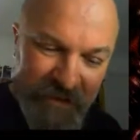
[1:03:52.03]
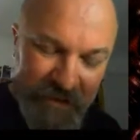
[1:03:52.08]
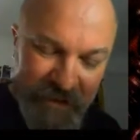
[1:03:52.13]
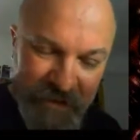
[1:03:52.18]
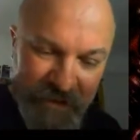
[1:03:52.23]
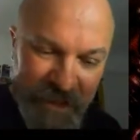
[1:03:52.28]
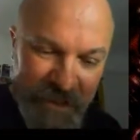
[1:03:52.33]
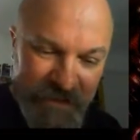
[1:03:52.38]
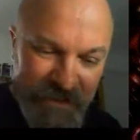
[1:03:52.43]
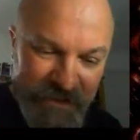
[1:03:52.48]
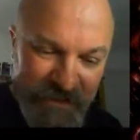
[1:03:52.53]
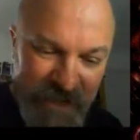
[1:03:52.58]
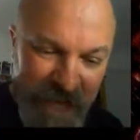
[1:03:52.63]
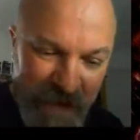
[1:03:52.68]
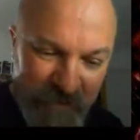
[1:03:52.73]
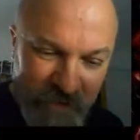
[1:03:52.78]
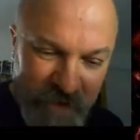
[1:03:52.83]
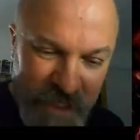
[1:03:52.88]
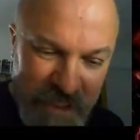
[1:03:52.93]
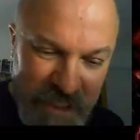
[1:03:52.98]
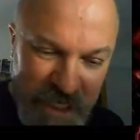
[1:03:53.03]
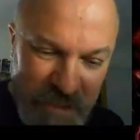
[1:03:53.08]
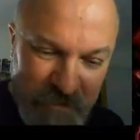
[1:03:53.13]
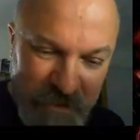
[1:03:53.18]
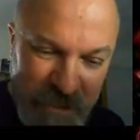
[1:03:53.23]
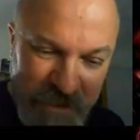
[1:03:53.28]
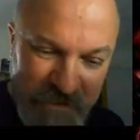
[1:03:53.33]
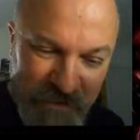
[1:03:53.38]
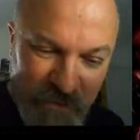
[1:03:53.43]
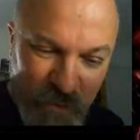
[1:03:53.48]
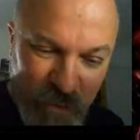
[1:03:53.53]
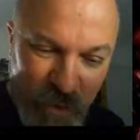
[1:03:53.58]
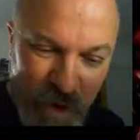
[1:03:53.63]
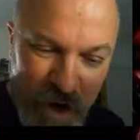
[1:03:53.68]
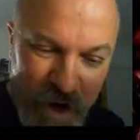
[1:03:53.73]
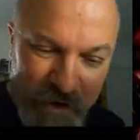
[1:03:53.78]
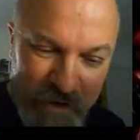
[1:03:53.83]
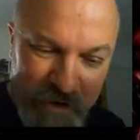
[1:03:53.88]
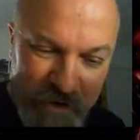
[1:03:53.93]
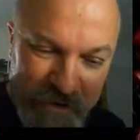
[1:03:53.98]
That's seven. That takes me down to
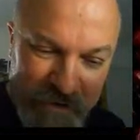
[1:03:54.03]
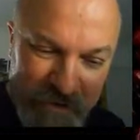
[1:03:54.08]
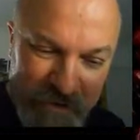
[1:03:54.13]
one.